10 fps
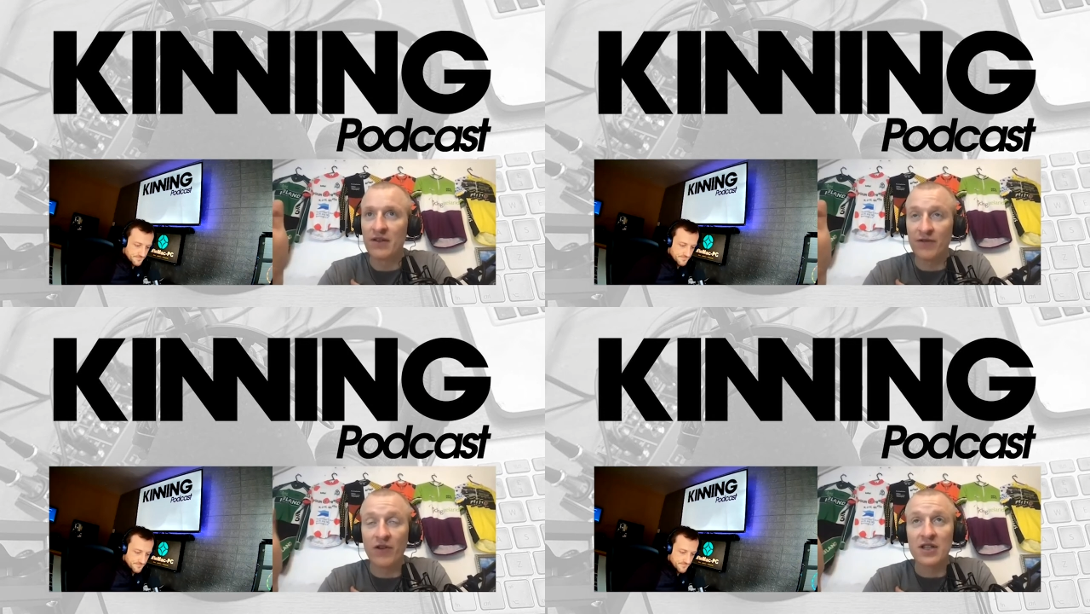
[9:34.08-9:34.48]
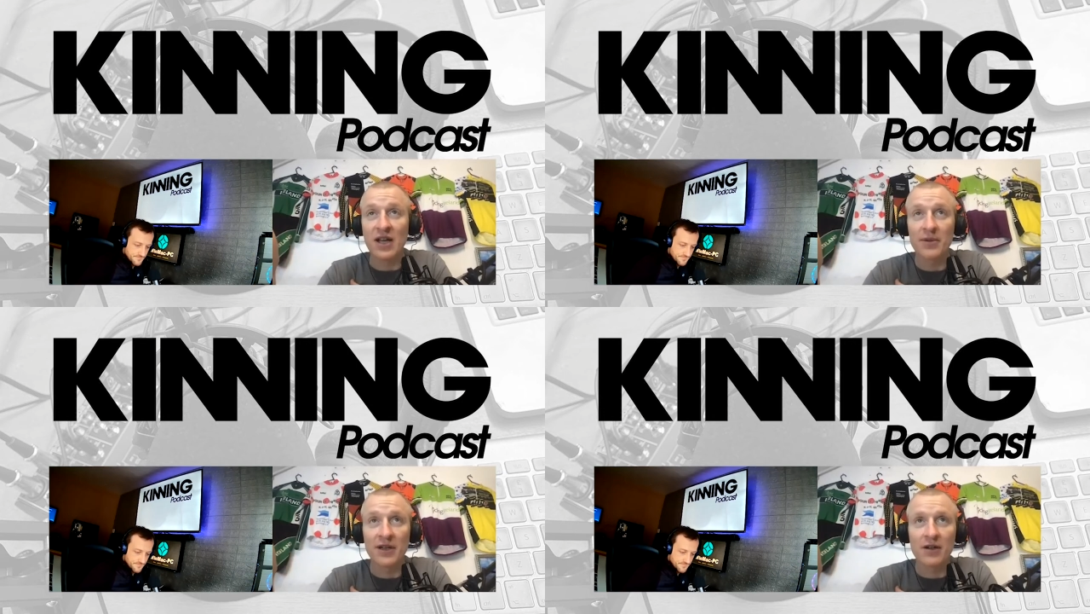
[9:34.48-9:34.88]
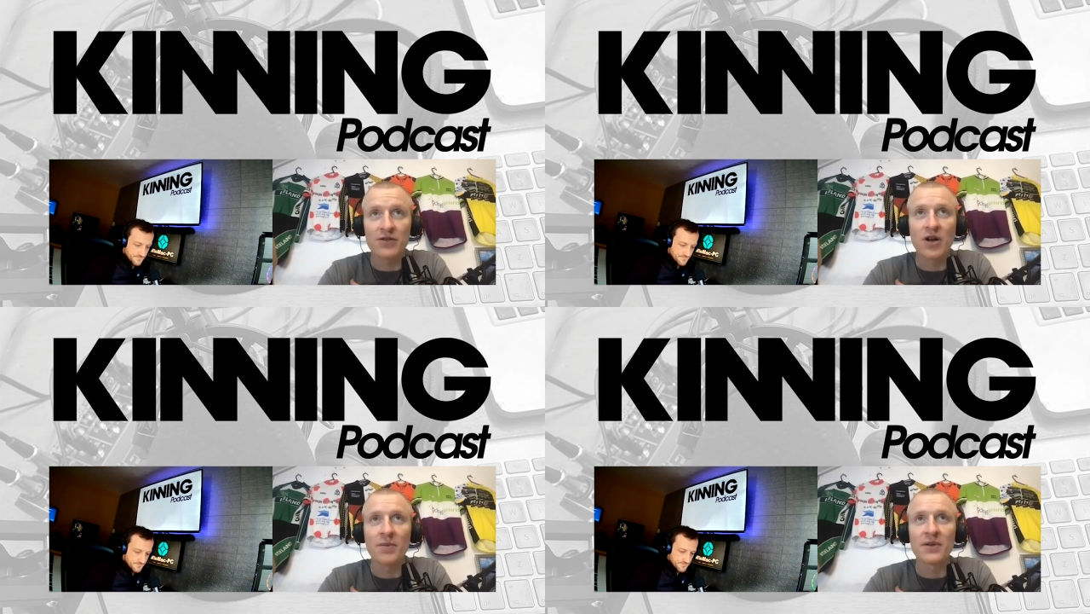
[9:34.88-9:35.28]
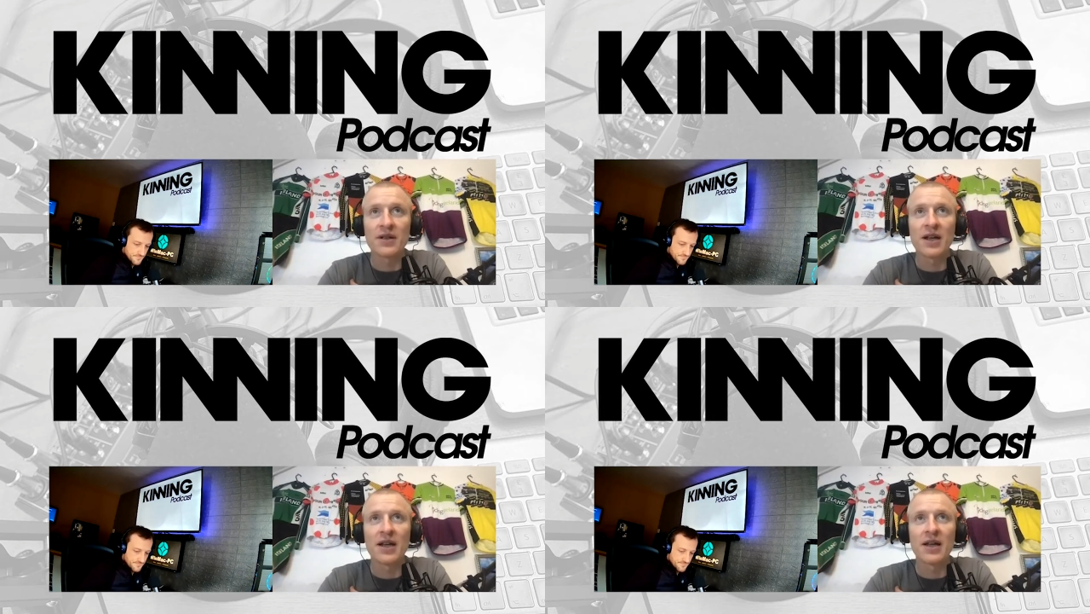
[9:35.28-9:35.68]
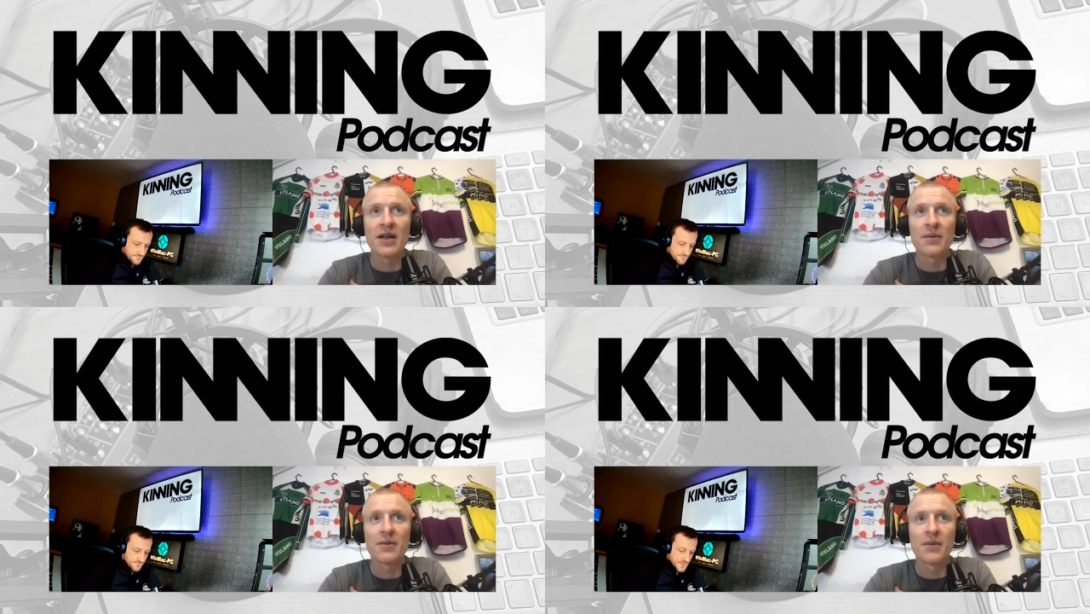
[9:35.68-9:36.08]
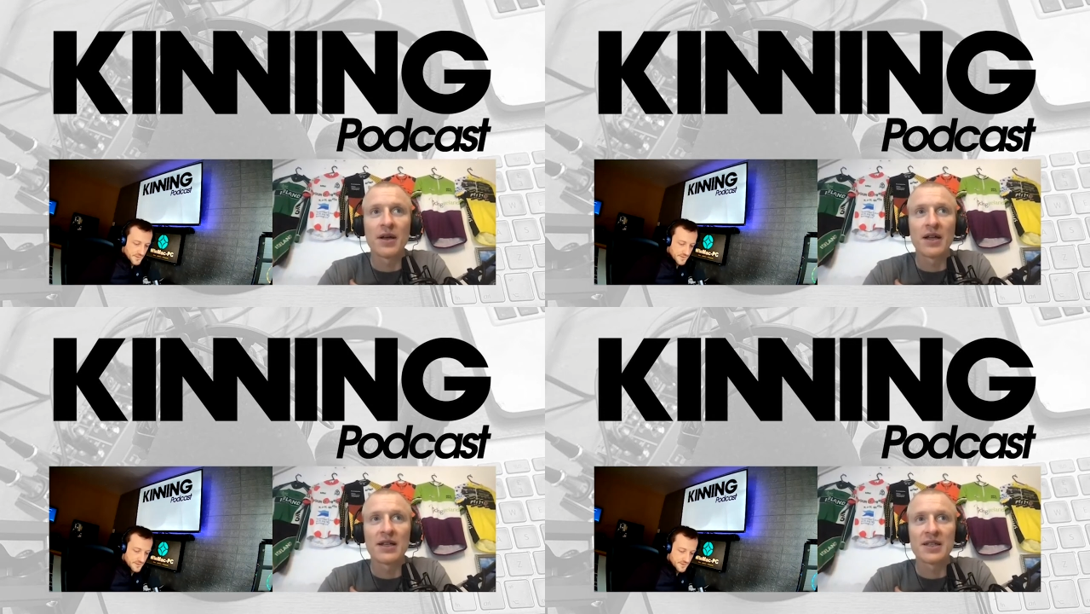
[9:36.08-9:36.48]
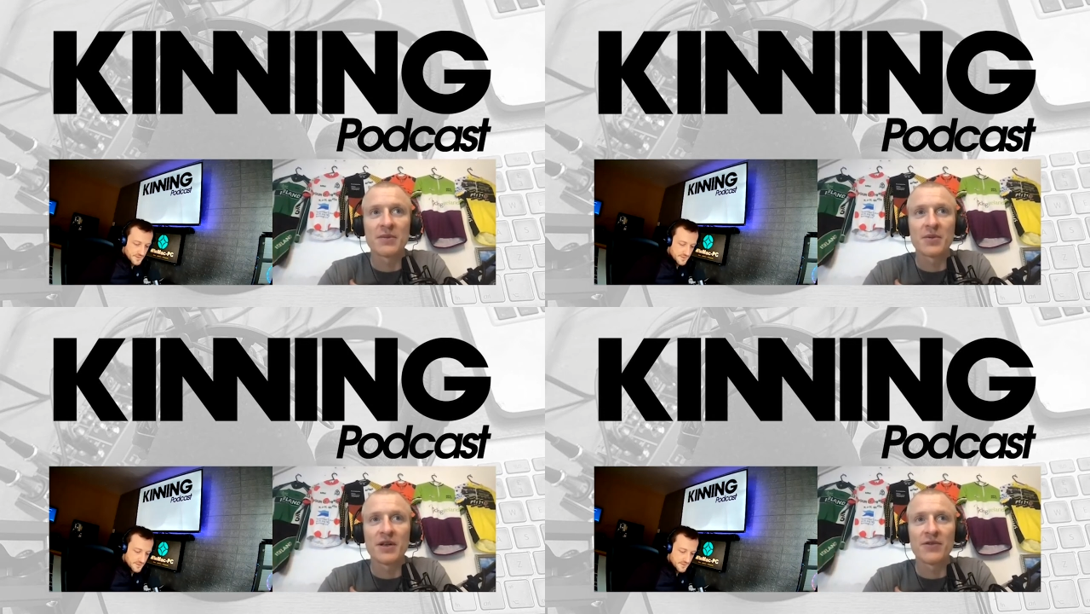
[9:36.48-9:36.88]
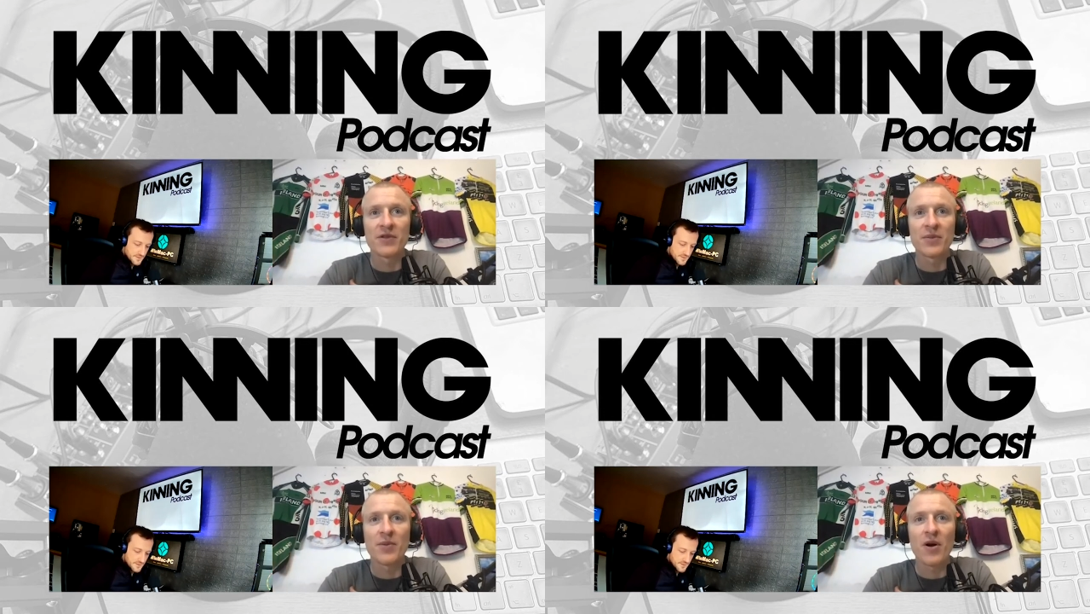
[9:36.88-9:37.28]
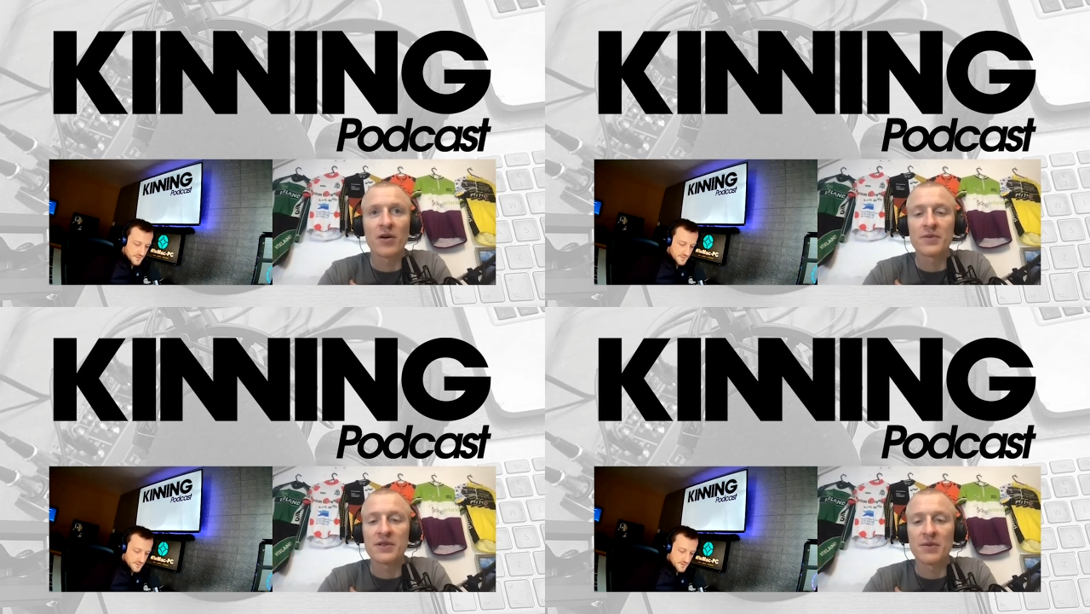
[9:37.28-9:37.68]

First lap, near got dropped. Um, and it seemed to be for the power-ups.